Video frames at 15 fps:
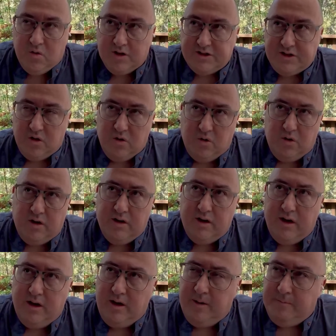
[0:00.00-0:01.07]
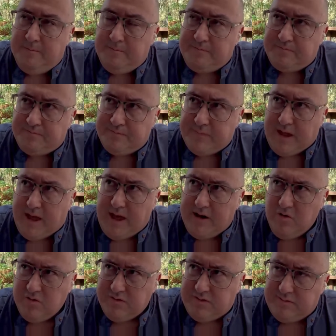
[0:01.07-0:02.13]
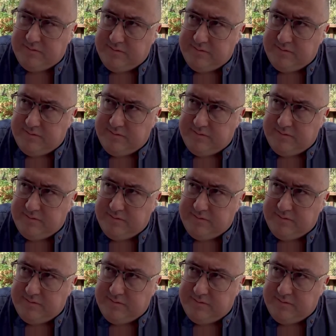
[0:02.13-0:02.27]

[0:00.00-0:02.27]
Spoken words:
Well, so I don't.